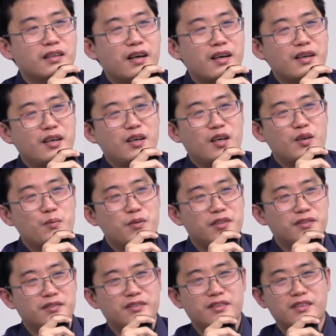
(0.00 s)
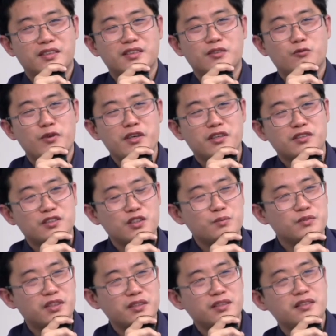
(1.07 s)
I mean, we
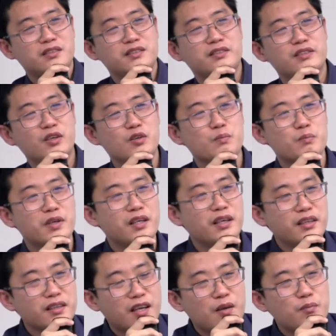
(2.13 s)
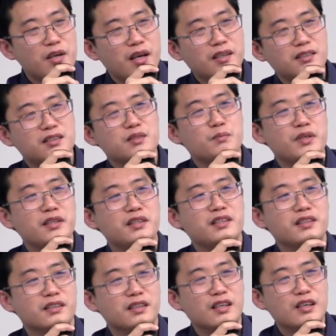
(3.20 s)
assume this is known, but it can be
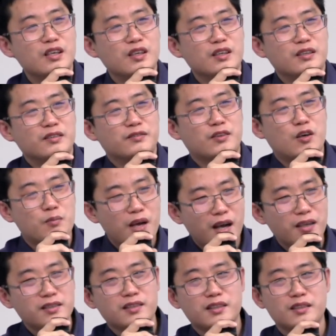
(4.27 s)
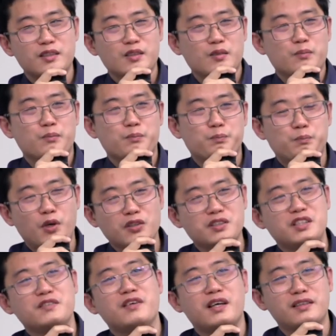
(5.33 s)
estimated from other
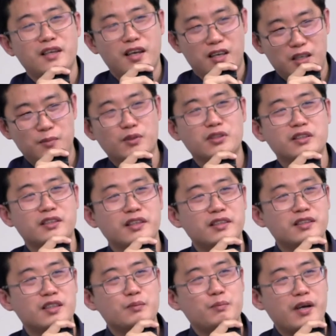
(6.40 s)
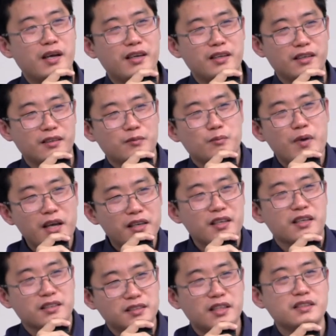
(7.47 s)
positive and unlabeled data by many
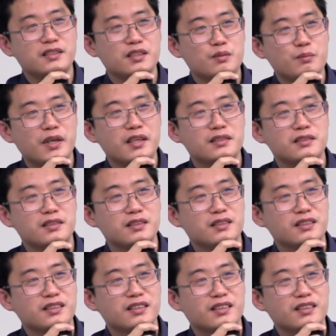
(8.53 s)
existing methods.